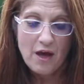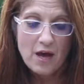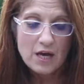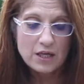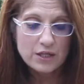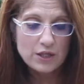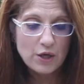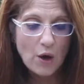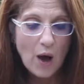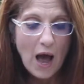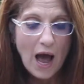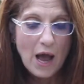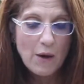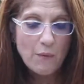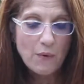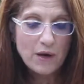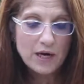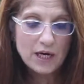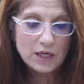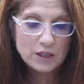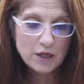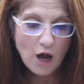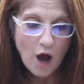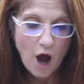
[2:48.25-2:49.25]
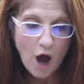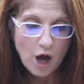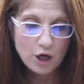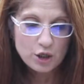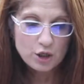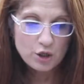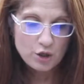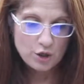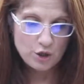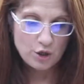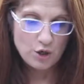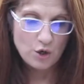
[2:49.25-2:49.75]
So I want to talk
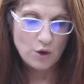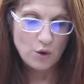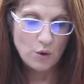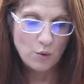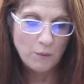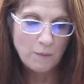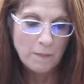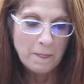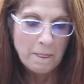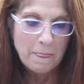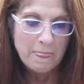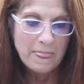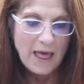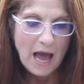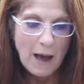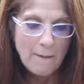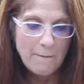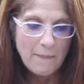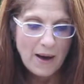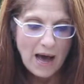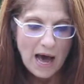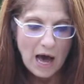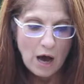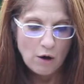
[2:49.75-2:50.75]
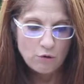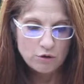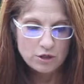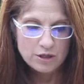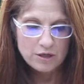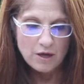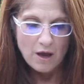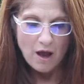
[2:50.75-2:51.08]
to you about